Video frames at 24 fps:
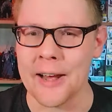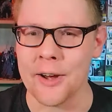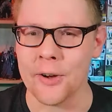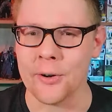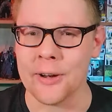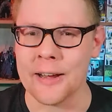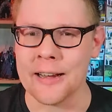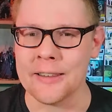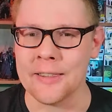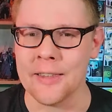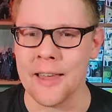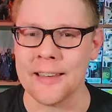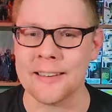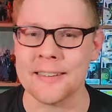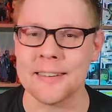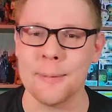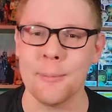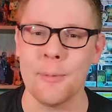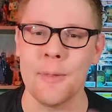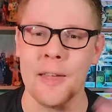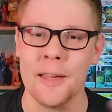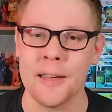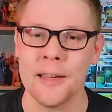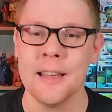green like some
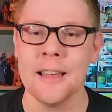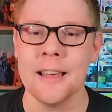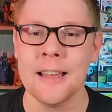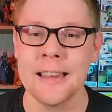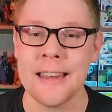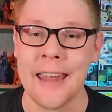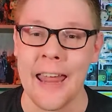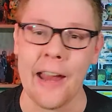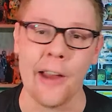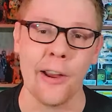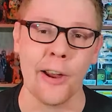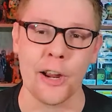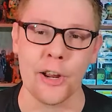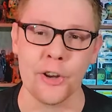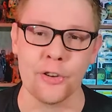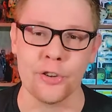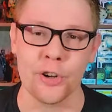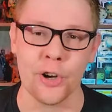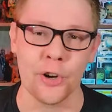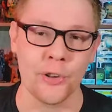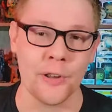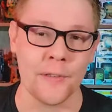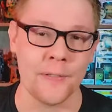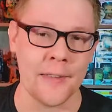of the
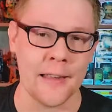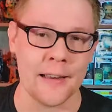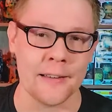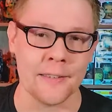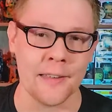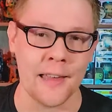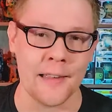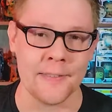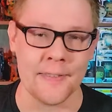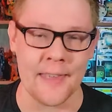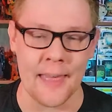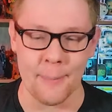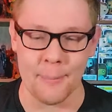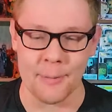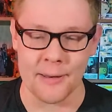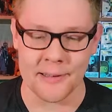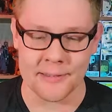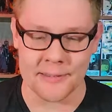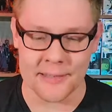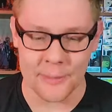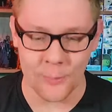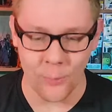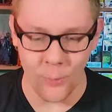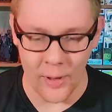caricatures and things like that,
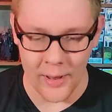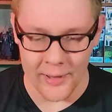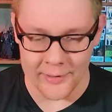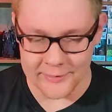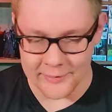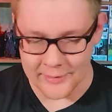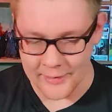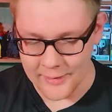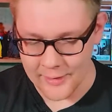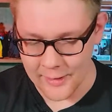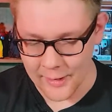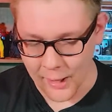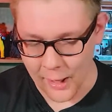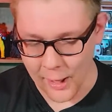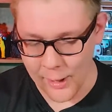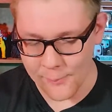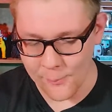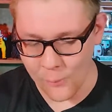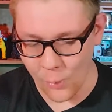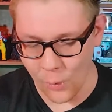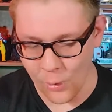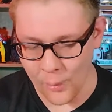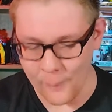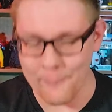because he was a
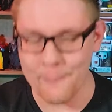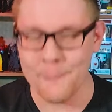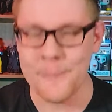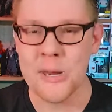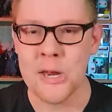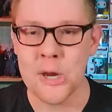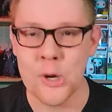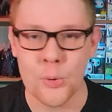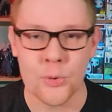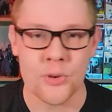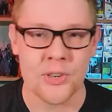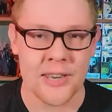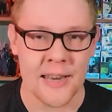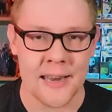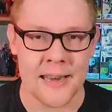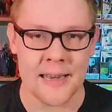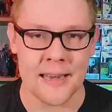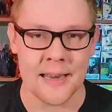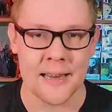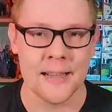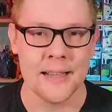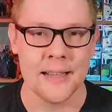more muted